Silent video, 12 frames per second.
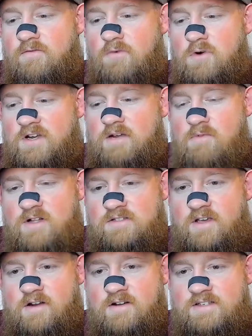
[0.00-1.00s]
14 months
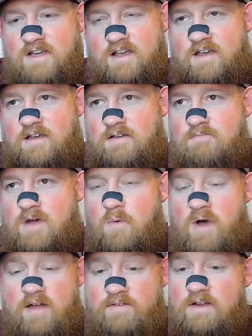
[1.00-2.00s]
later, he's like, hey, my
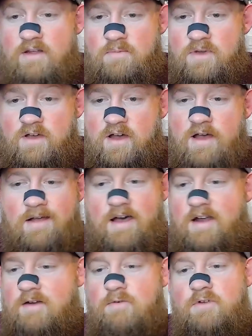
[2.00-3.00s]
wife did MPI.
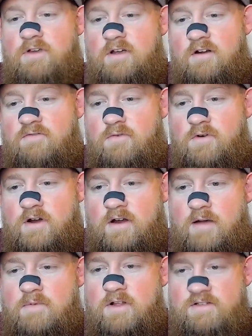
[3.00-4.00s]
I didn't really care for it.
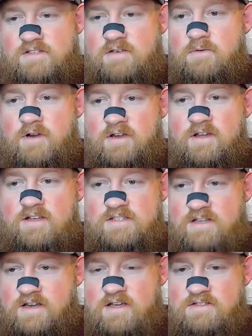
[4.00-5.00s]
I'm going to see what it does
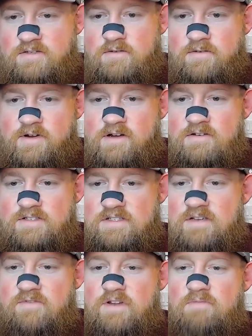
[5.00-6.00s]
in the next two or three years and
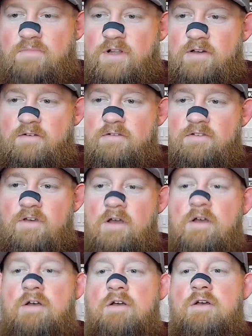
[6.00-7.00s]
see if it implodes.
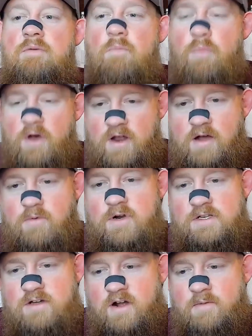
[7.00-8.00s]
Yeah. But I
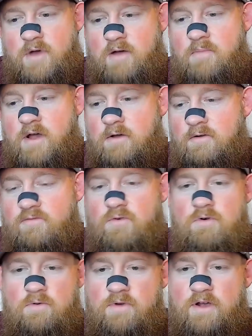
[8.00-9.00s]
want to talk about my old
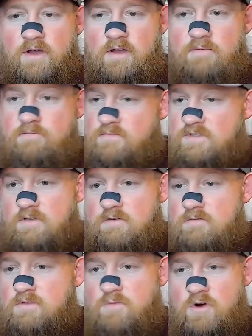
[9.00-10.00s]
401k.
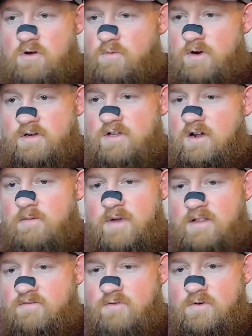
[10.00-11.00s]
So tomorrow we're going to talk about the